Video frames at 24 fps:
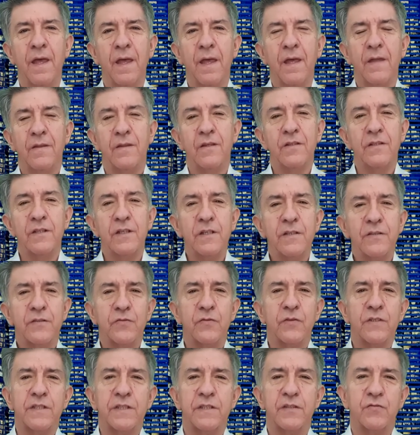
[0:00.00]
The year
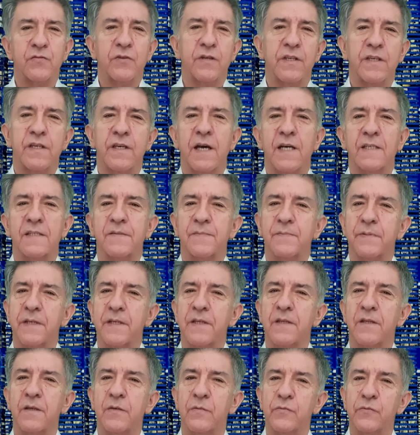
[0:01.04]
2020 has
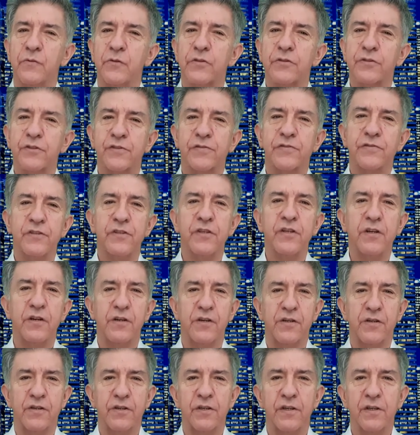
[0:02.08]
been the worst
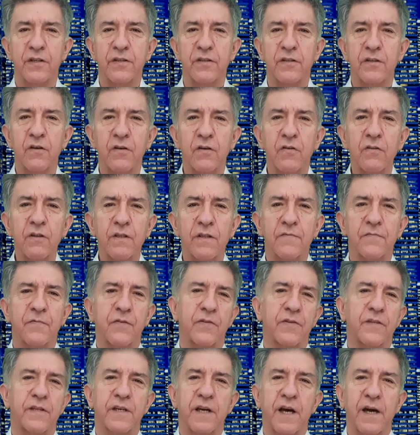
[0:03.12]
year, not only for
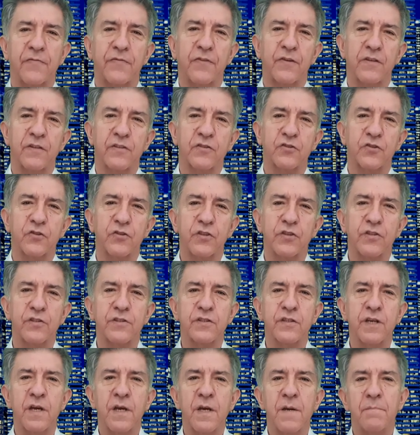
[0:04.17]
the Catholic
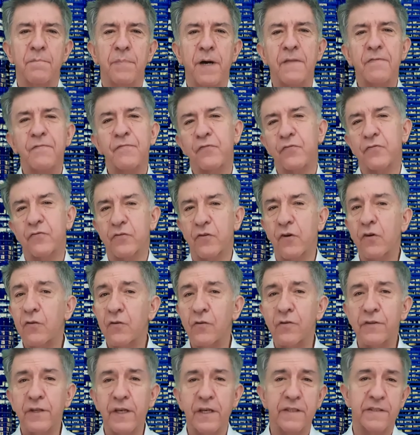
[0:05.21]
Church, but for
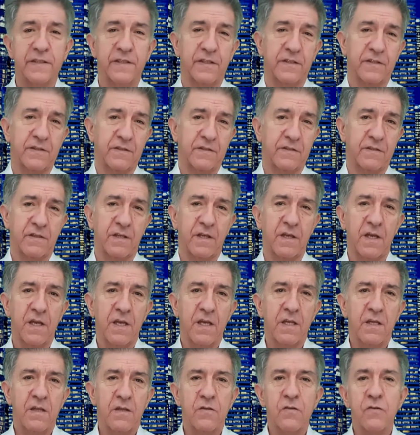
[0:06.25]
all nations,
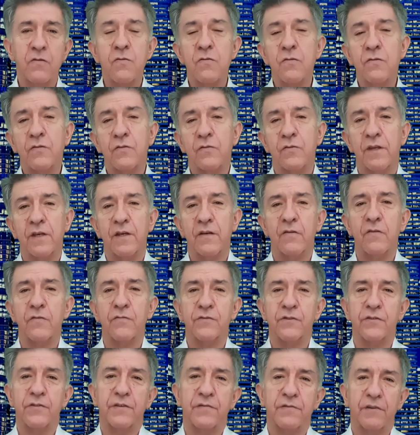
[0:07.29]
due to the
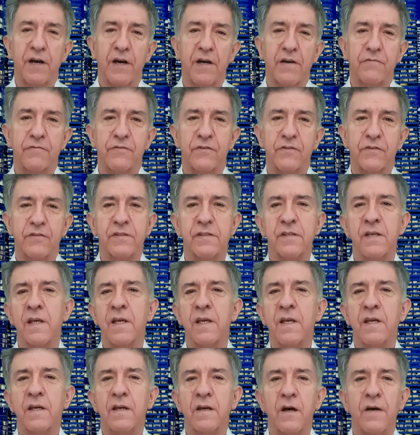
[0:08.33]
coronavirus
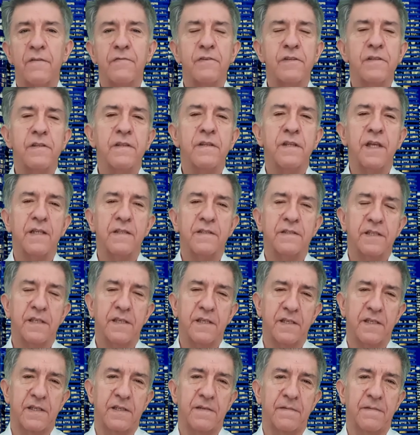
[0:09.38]
COVID-19.